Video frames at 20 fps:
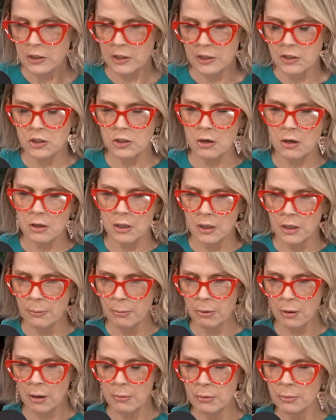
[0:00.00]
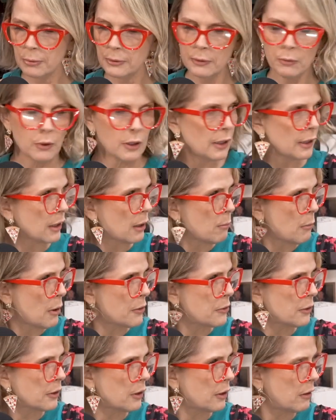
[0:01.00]
this started up, probably like a
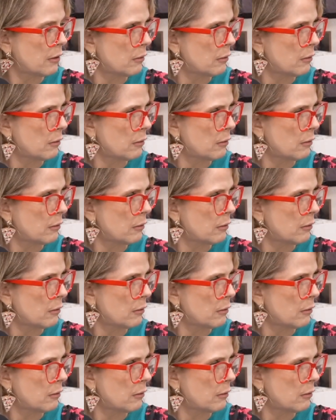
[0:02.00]
month ago.